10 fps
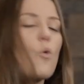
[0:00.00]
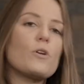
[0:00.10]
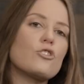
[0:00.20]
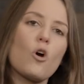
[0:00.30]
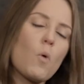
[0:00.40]

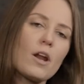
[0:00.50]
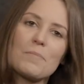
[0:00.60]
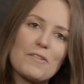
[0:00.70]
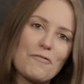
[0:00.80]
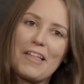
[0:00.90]
we don't wanna
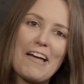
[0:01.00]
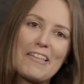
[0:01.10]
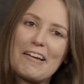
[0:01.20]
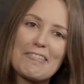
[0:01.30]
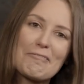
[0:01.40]
be
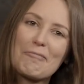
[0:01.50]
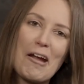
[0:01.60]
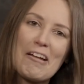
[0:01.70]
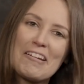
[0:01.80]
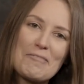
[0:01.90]
flailing,
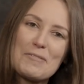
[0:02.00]
right?